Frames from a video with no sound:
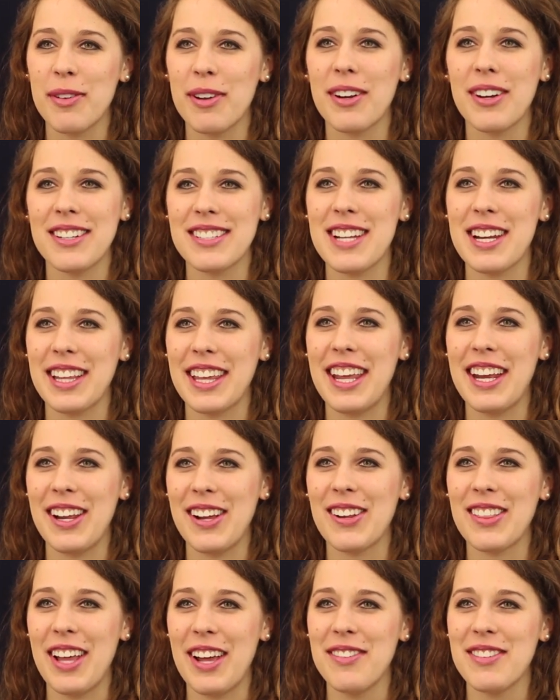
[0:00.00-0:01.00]
are
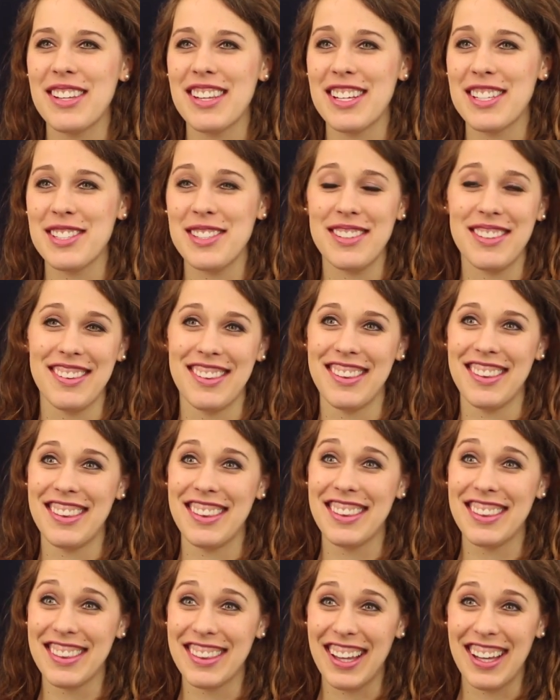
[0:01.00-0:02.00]
dedicating our life to this.
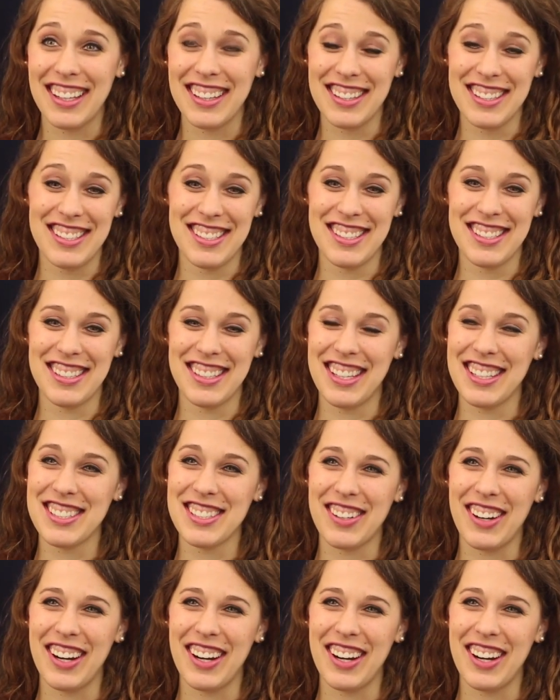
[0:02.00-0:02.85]
That's